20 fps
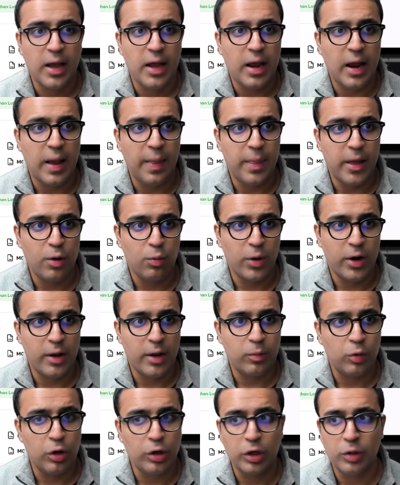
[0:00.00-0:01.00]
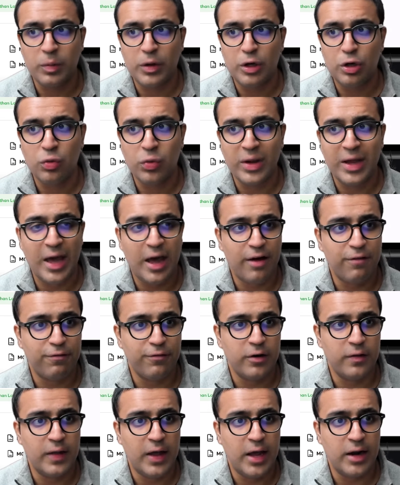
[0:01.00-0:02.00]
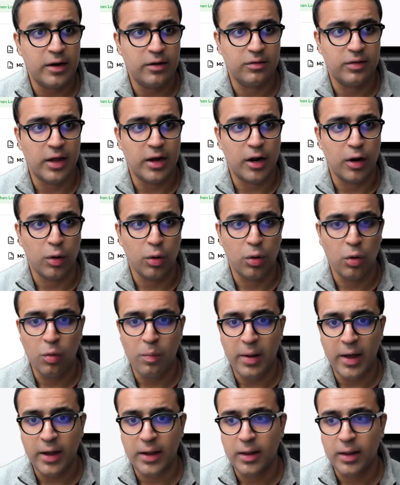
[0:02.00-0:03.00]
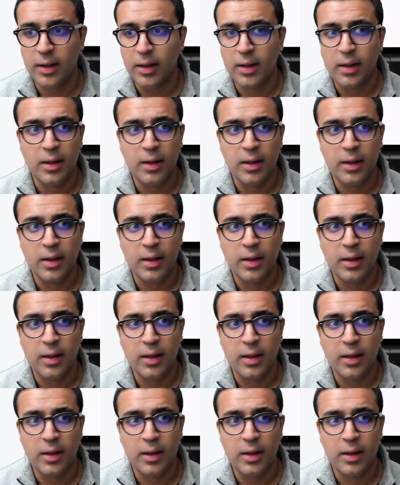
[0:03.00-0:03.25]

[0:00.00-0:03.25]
And then what I'm going to be doing after that is that I'll go back